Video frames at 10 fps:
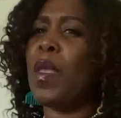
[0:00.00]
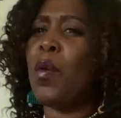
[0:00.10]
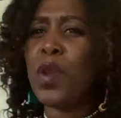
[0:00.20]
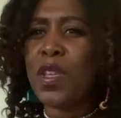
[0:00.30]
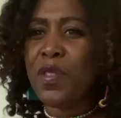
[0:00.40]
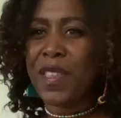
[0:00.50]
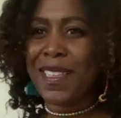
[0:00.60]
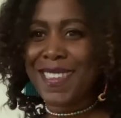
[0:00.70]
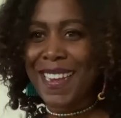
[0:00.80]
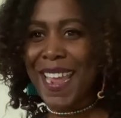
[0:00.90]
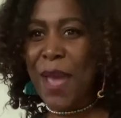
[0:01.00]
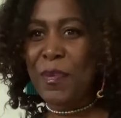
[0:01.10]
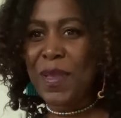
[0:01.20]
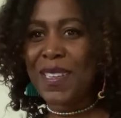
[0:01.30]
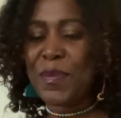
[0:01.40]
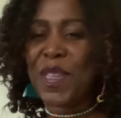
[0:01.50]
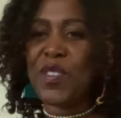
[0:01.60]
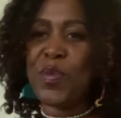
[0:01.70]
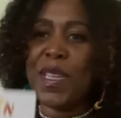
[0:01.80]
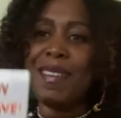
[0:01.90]
What do you think's going to happen to
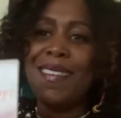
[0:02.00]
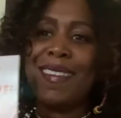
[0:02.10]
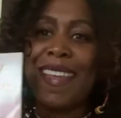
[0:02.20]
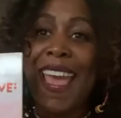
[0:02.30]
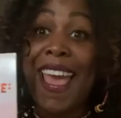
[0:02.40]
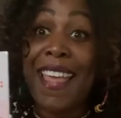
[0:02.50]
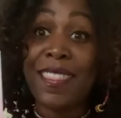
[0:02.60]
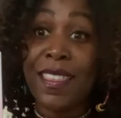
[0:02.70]
Benjamin at the